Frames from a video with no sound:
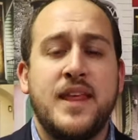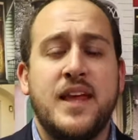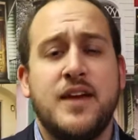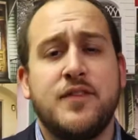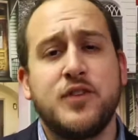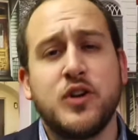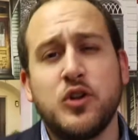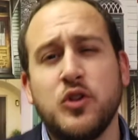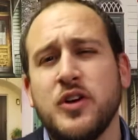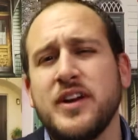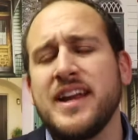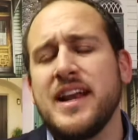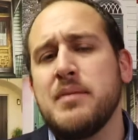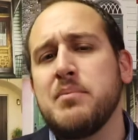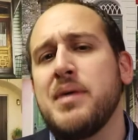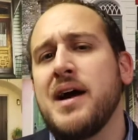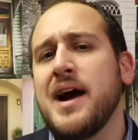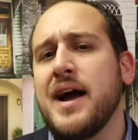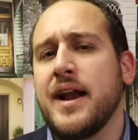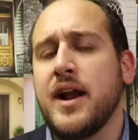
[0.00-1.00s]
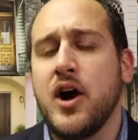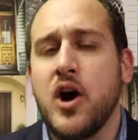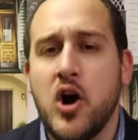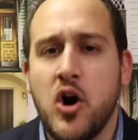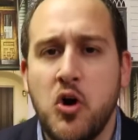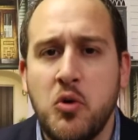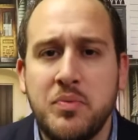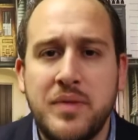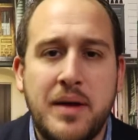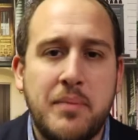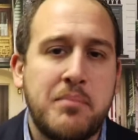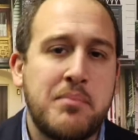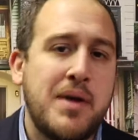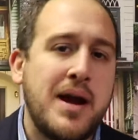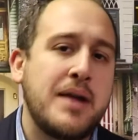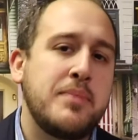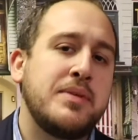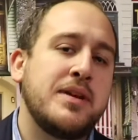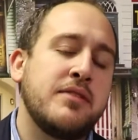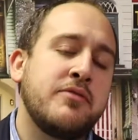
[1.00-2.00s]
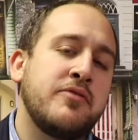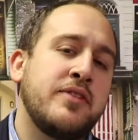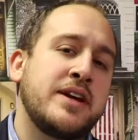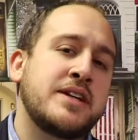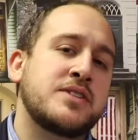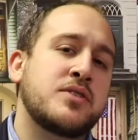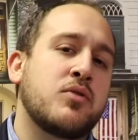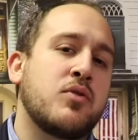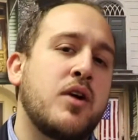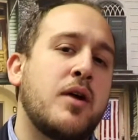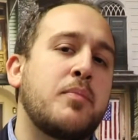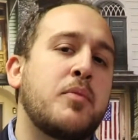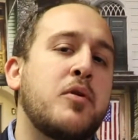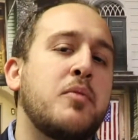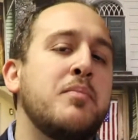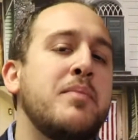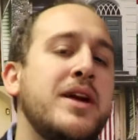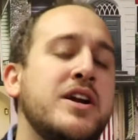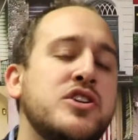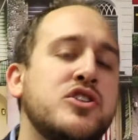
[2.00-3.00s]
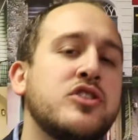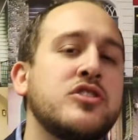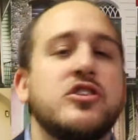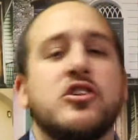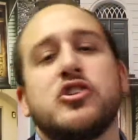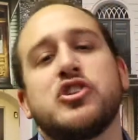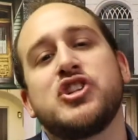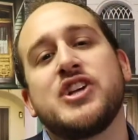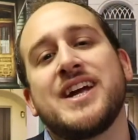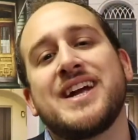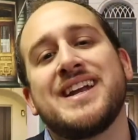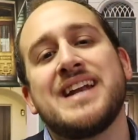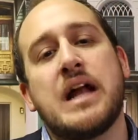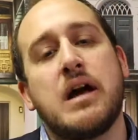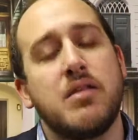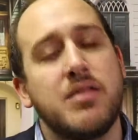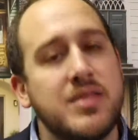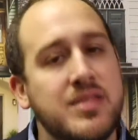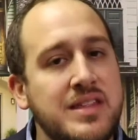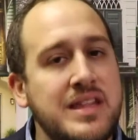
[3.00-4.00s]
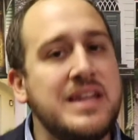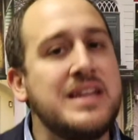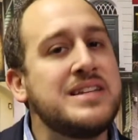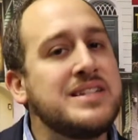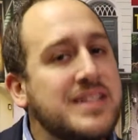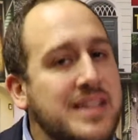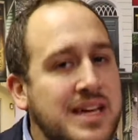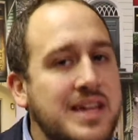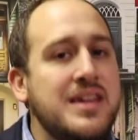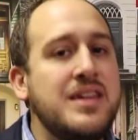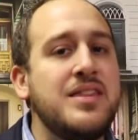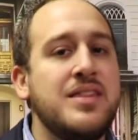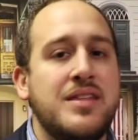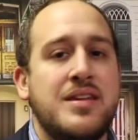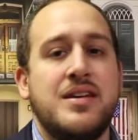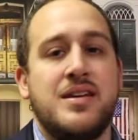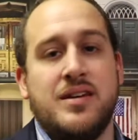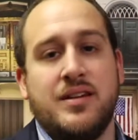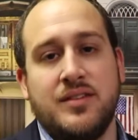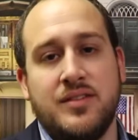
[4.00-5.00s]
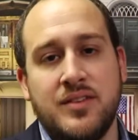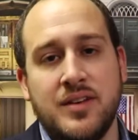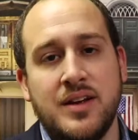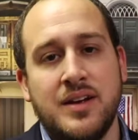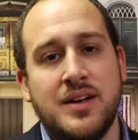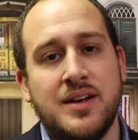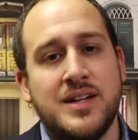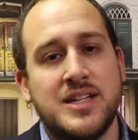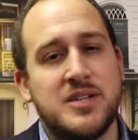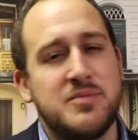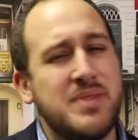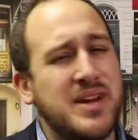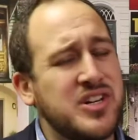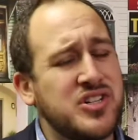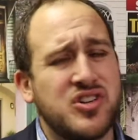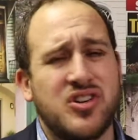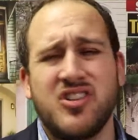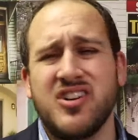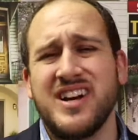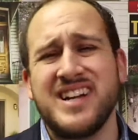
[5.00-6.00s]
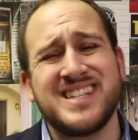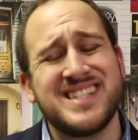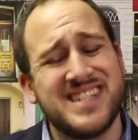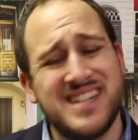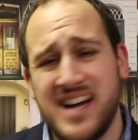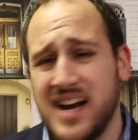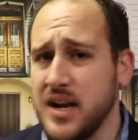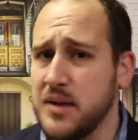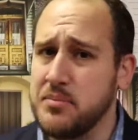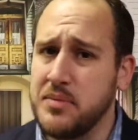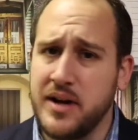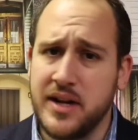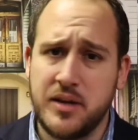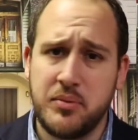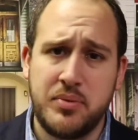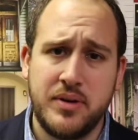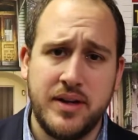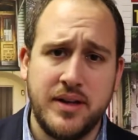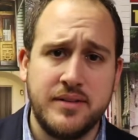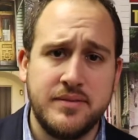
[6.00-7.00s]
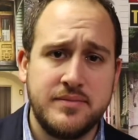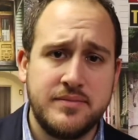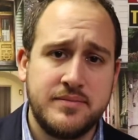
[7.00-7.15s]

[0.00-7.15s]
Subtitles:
If you're looking at buying a home that might be a fixer-upper, make sure you're checking out these key things to make sure it's not a money pit.